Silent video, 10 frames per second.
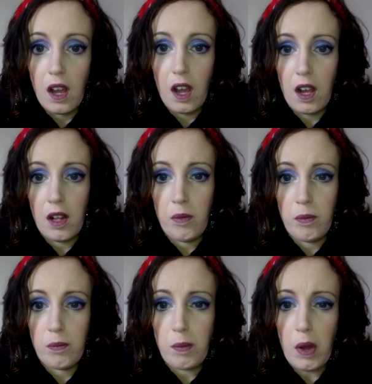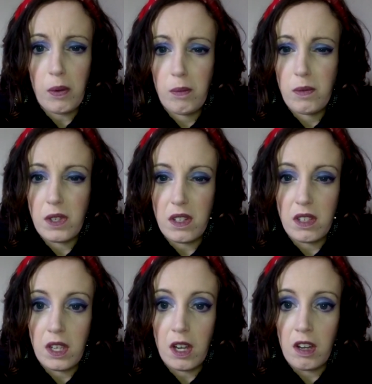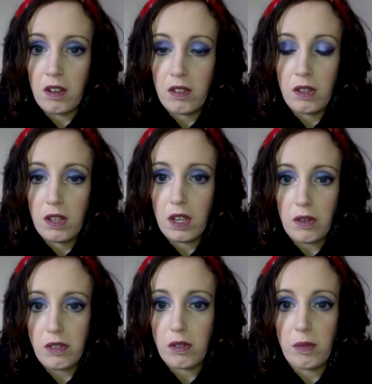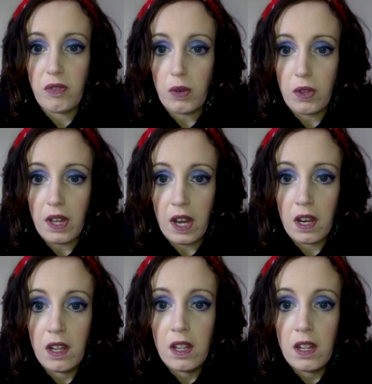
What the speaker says: about since a year or so before that.